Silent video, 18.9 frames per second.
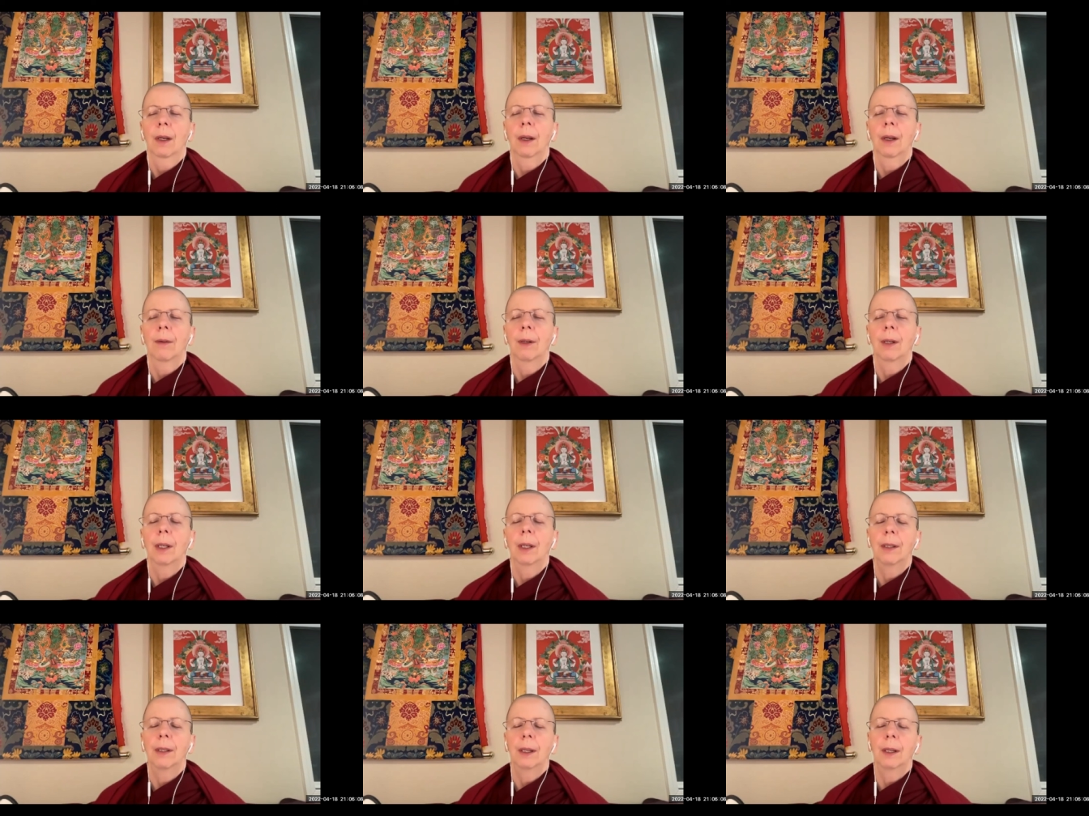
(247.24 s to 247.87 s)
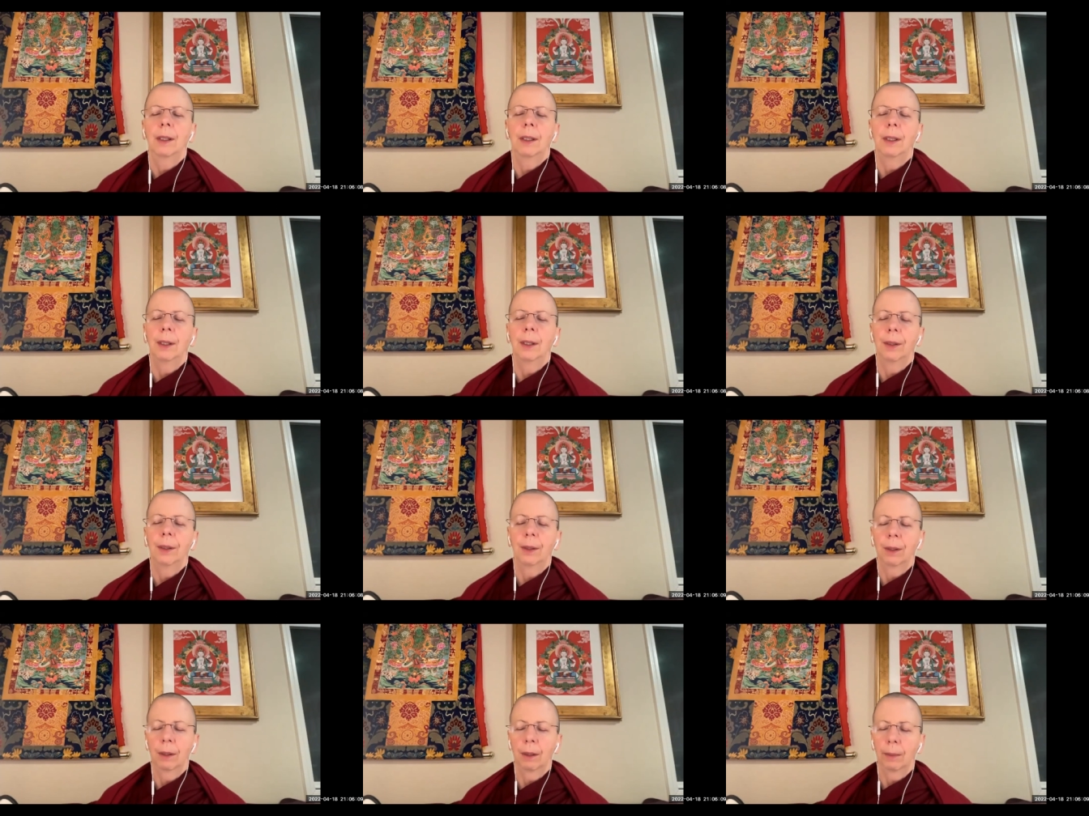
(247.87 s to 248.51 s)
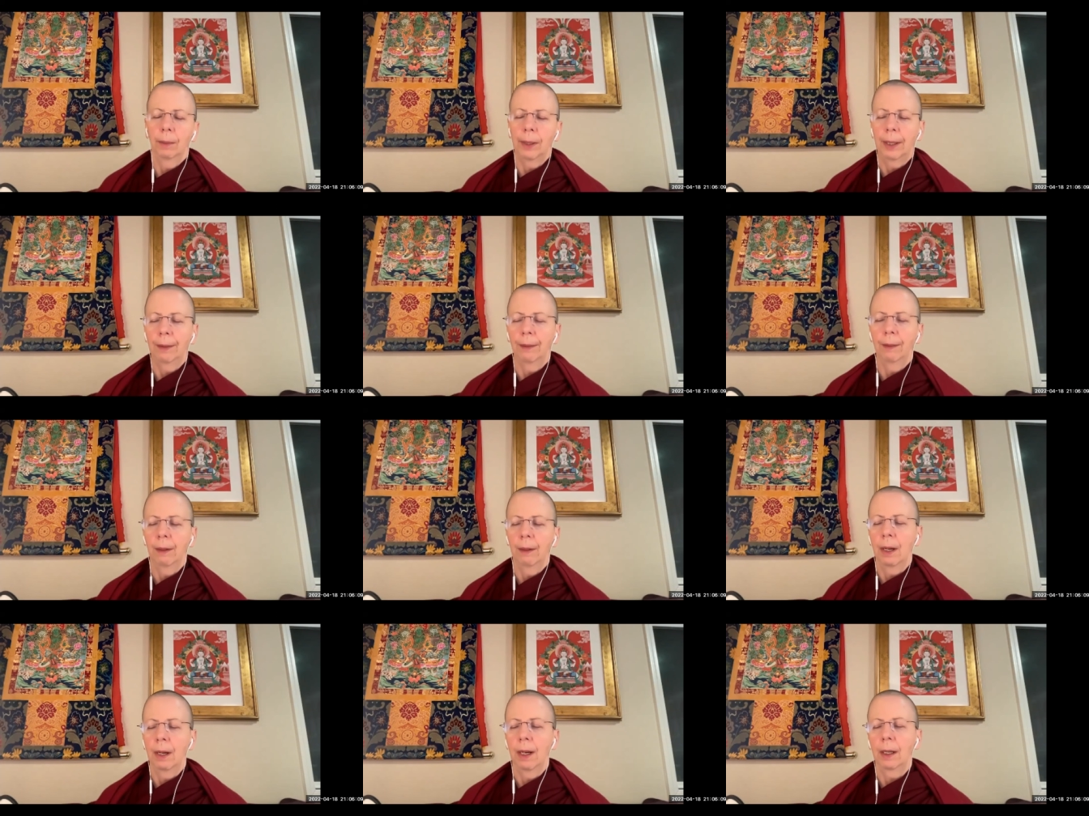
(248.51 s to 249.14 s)
Now release any tension in the back
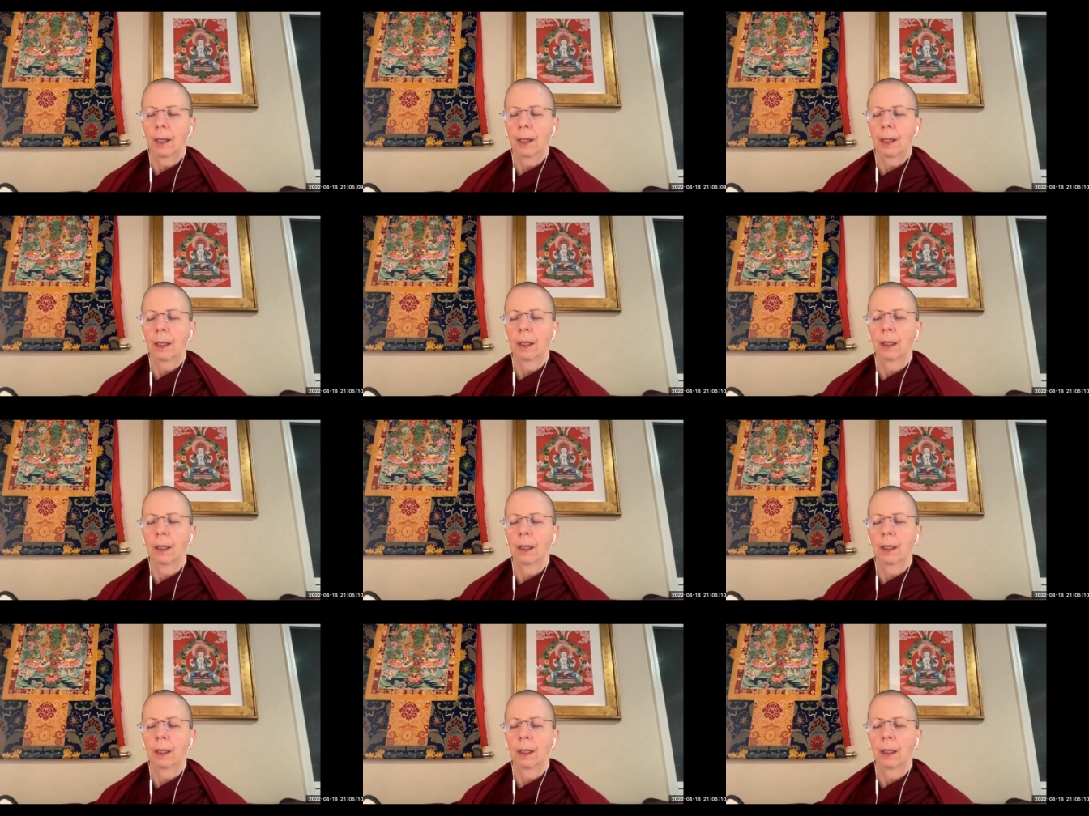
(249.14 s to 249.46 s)
of the neck,